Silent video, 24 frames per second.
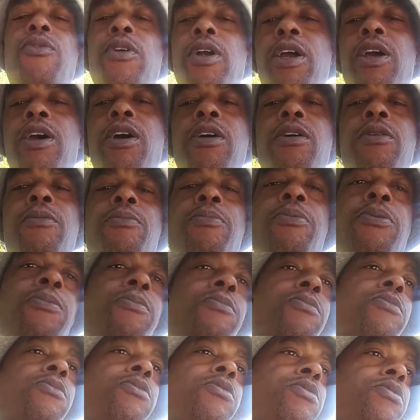rare
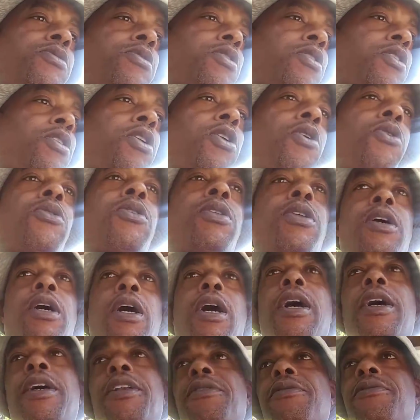clothing
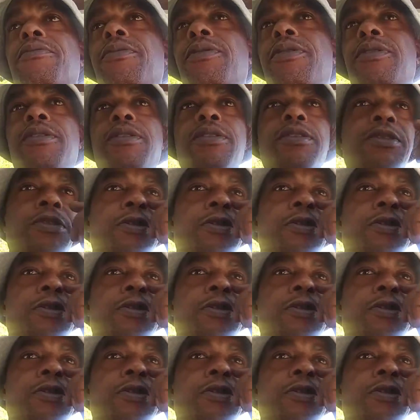items,